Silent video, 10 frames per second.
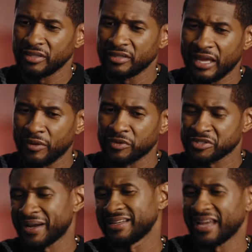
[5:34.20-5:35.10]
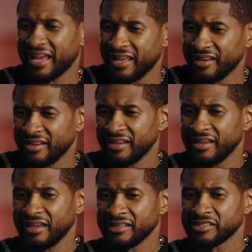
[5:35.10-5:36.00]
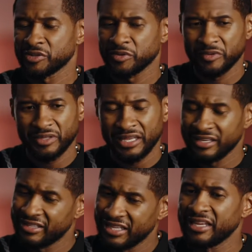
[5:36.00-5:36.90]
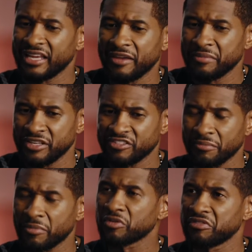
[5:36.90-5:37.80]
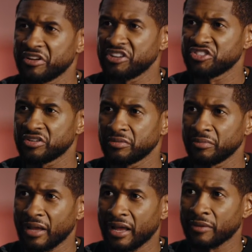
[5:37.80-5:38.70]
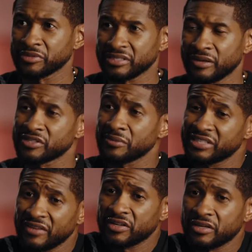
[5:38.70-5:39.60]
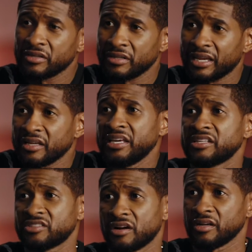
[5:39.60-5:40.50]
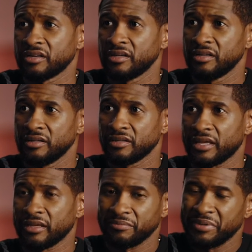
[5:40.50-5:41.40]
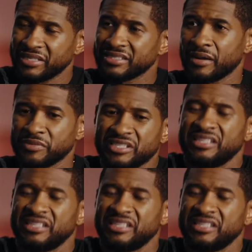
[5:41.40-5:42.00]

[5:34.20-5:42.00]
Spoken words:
that was my dad. So it then gave me some motivation. I was given a kickstart. Like Big Time was a